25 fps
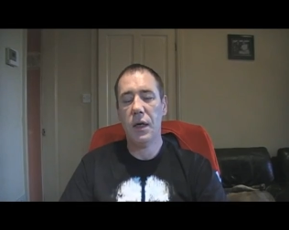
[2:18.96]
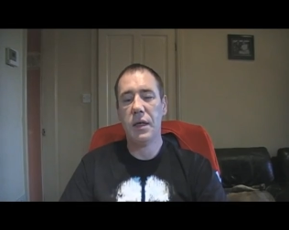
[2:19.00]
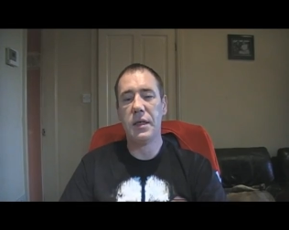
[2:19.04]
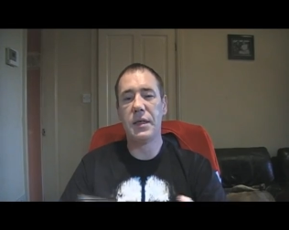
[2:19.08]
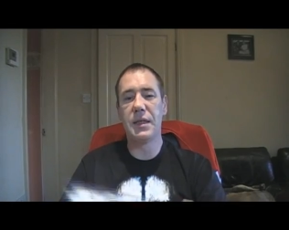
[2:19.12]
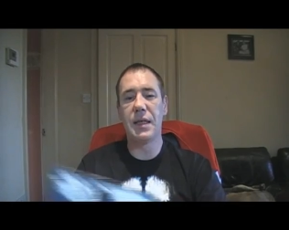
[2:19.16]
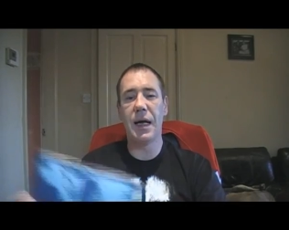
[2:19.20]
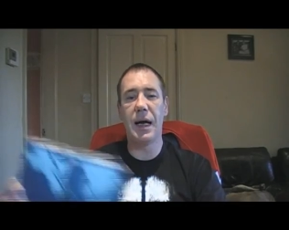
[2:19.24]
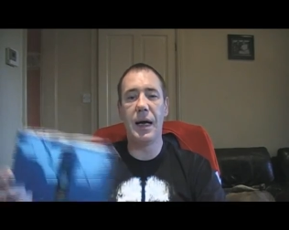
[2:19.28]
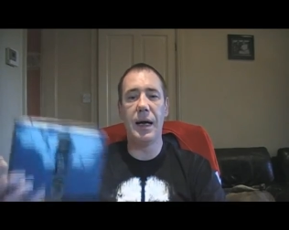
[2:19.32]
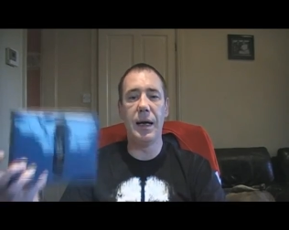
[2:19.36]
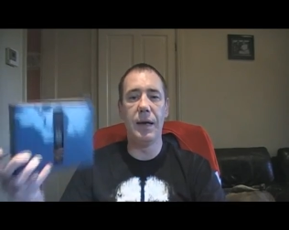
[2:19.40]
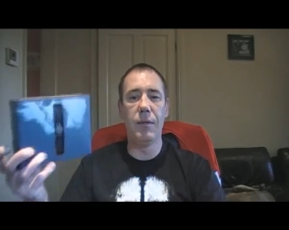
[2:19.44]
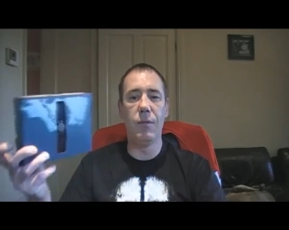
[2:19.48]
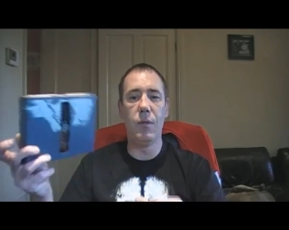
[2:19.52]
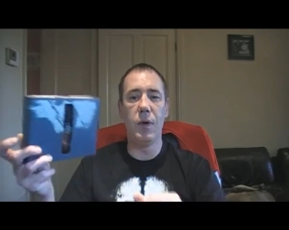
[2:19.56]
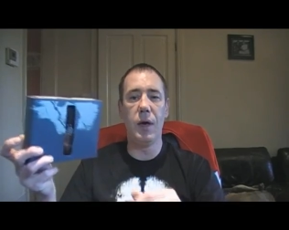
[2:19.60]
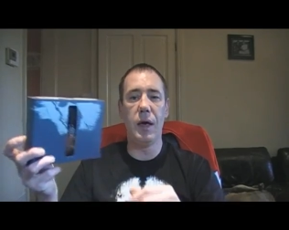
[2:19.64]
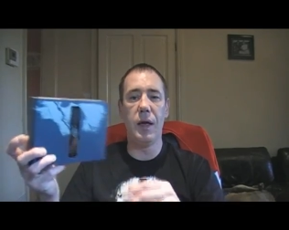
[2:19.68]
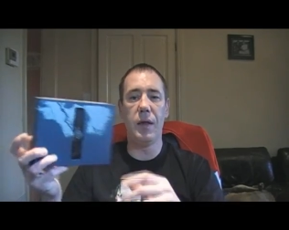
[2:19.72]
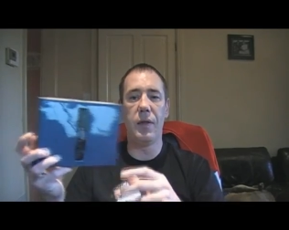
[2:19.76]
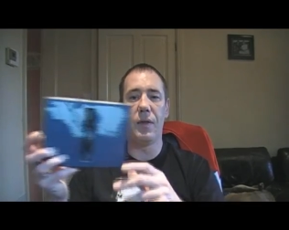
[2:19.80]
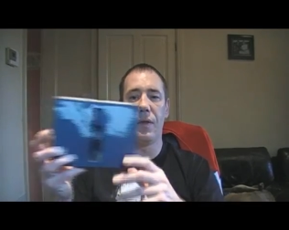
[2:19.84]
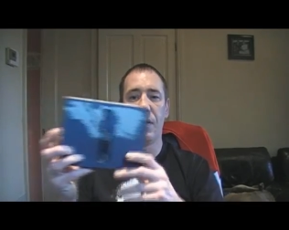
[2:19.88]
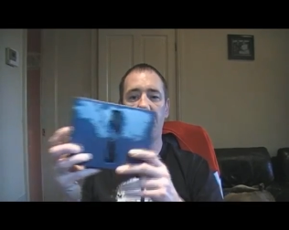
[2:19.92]
Starting
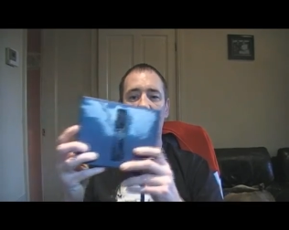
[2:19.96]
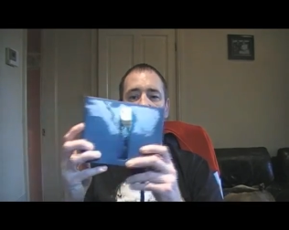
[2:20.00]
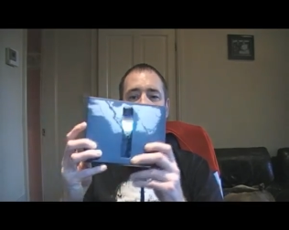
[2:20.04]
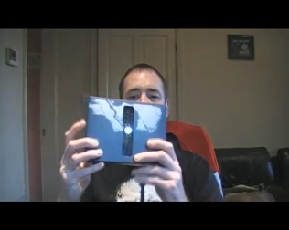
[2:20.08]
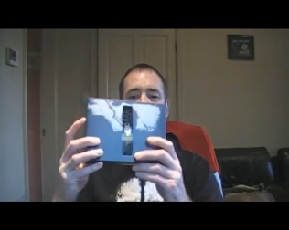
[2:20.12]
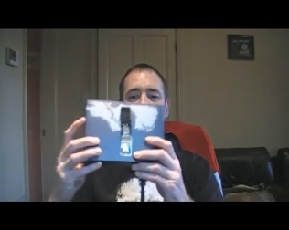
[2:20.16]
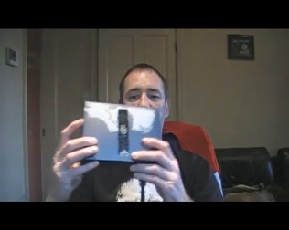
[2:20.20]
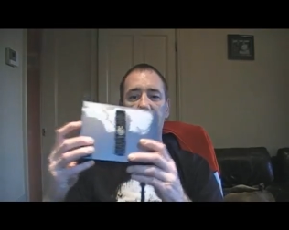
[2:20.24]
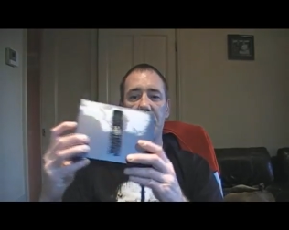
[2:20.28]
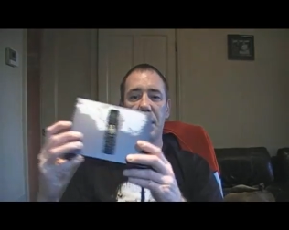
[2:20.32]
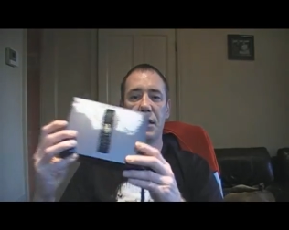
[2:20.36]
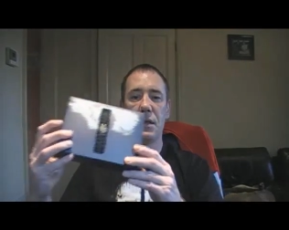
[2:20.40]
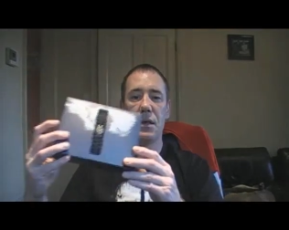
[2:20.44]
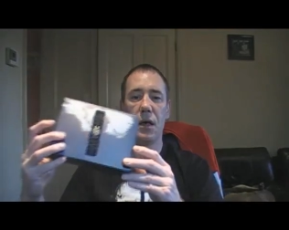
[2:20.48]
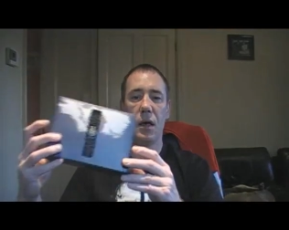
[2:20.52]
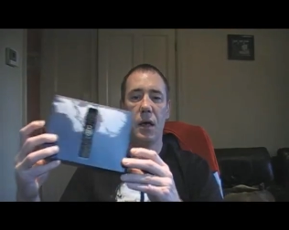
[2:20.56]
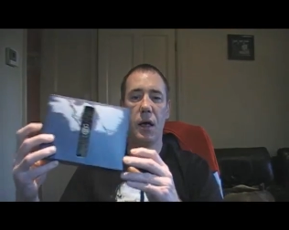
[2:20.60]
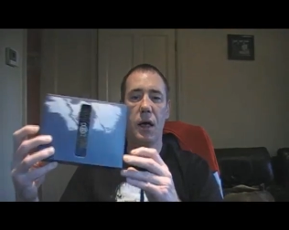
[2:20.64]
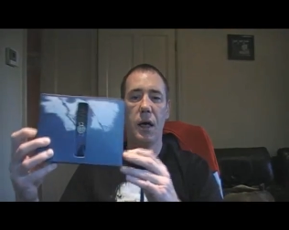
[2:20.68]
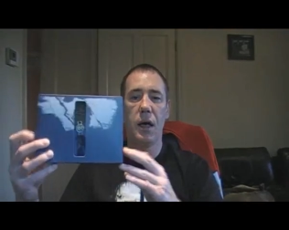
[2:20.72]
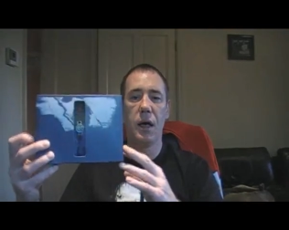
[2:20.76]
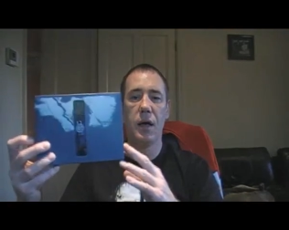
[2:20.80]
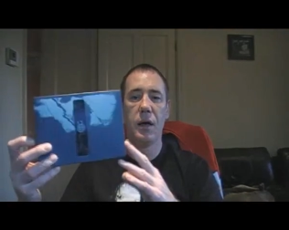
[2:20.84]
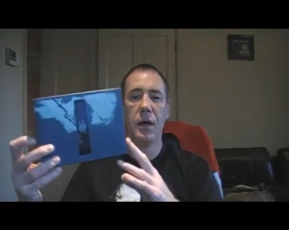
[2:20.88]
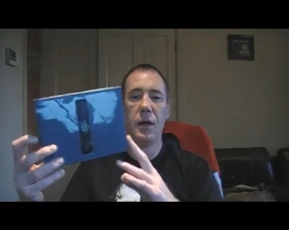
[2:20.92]
with this
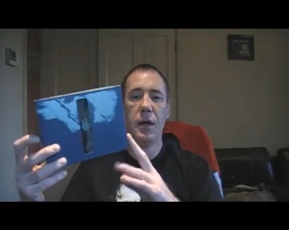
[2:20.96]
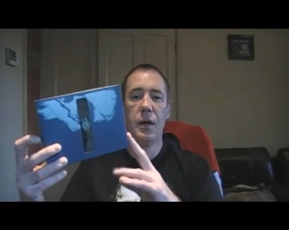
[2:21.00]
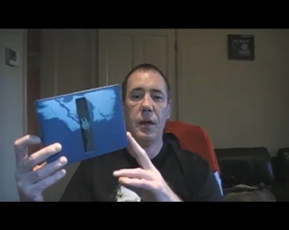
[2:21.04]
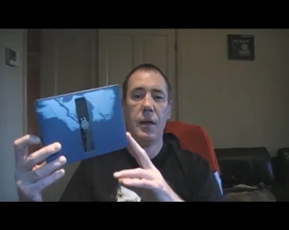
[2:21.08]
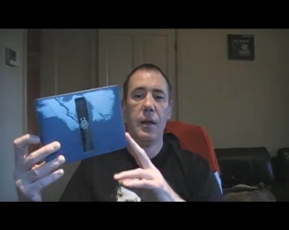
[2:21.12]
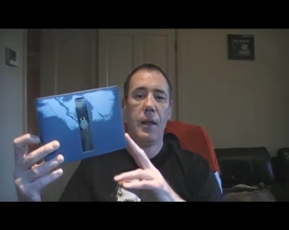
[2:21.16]
uh,